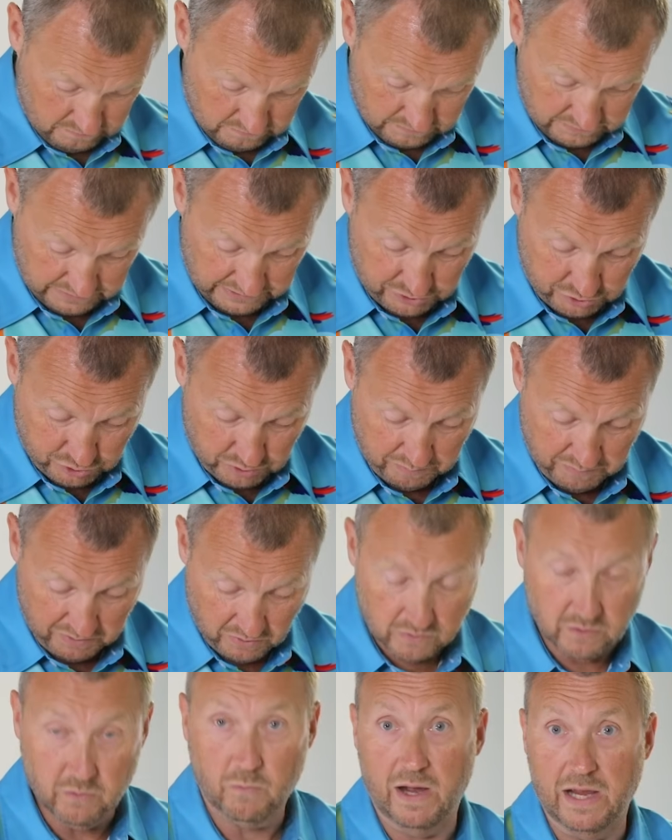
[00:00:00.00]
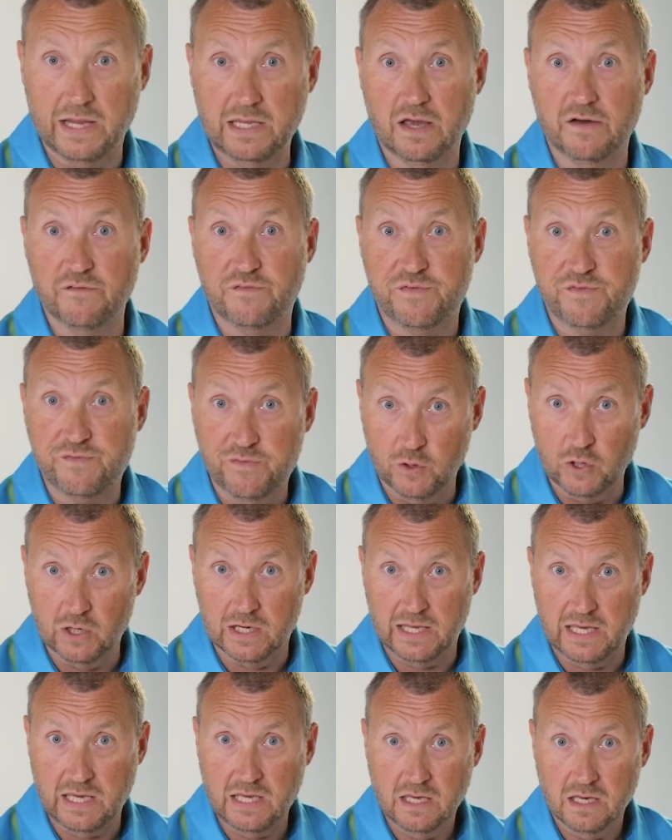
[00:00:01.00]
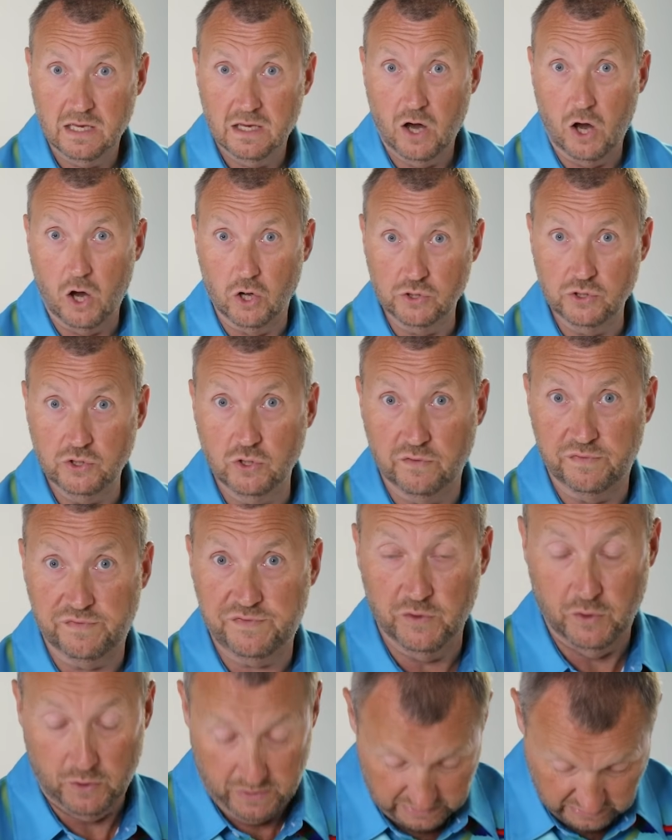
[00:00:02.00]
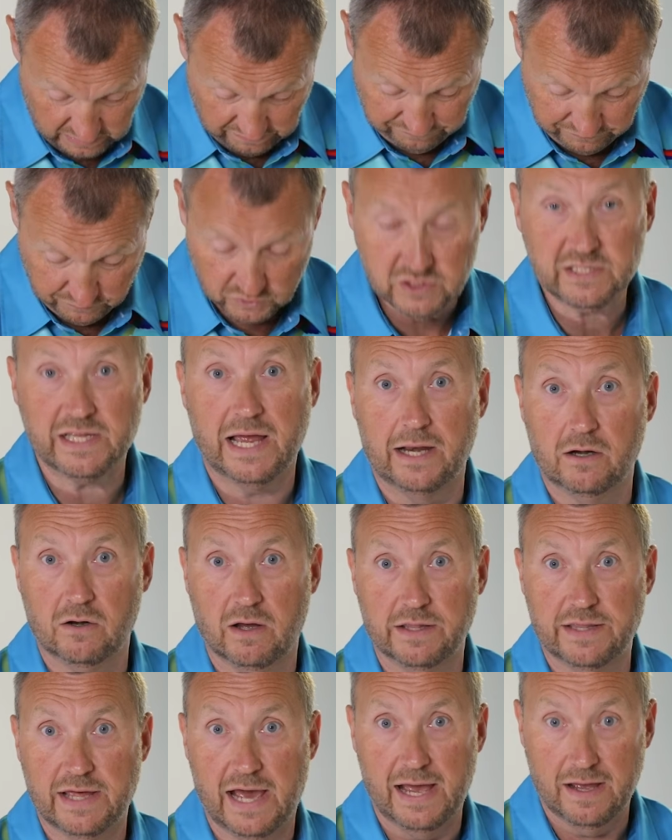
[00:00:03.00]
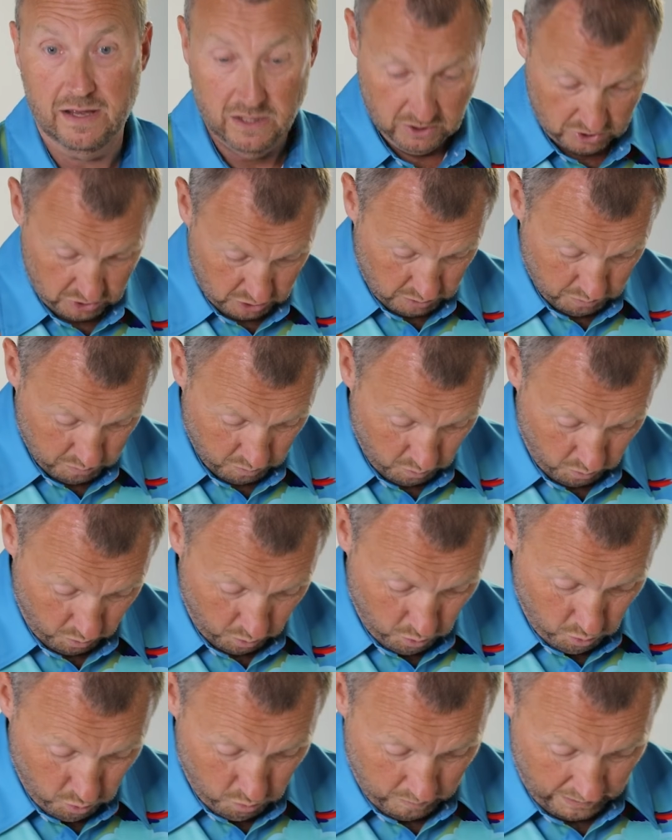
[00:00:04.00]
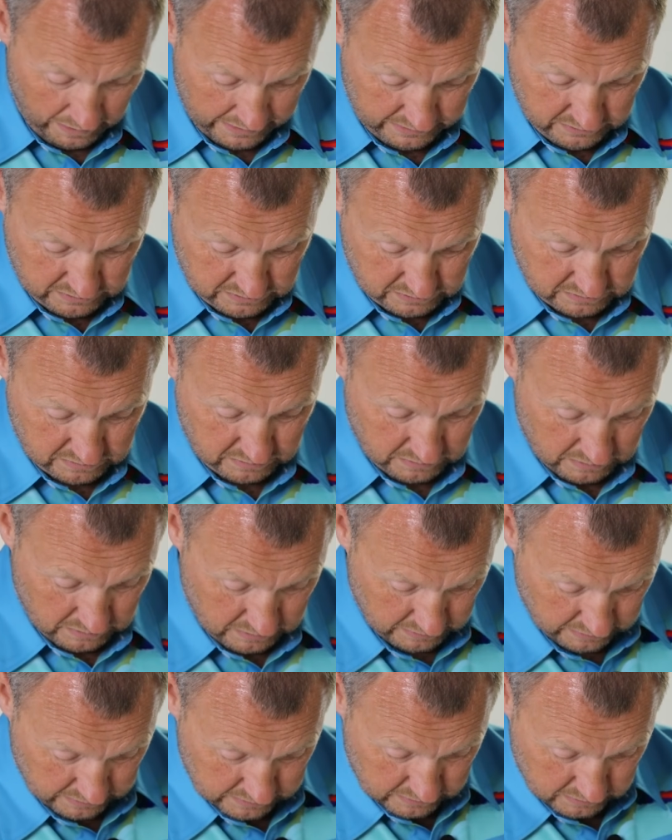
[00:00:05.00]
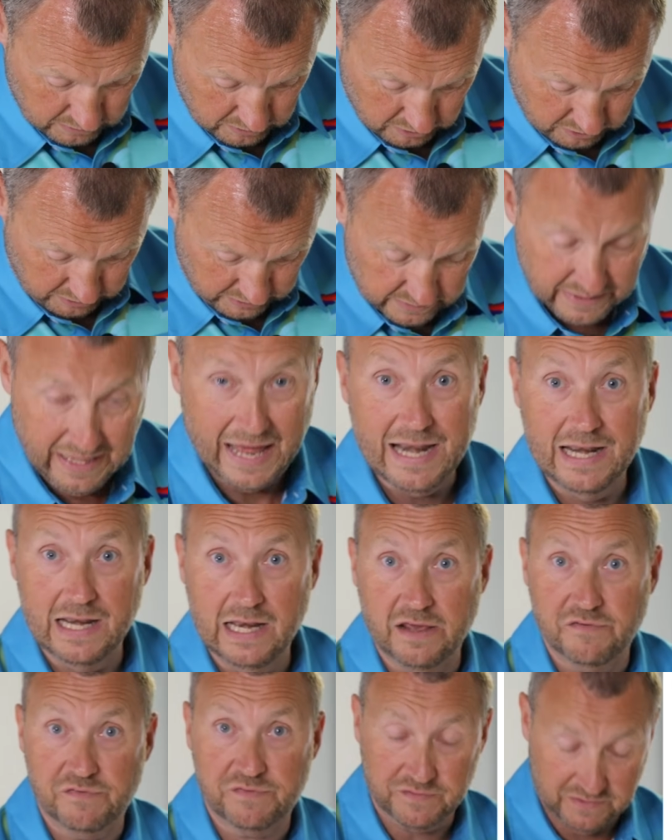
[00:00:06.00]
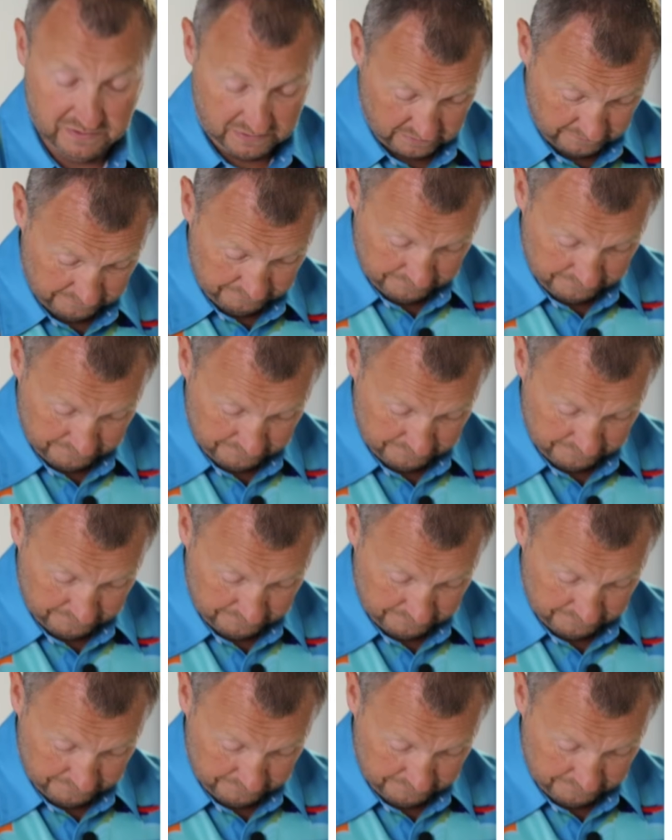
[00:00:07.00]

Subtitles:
distribute the weight fully on your foot if you stand like that. You will always, and look at that lift,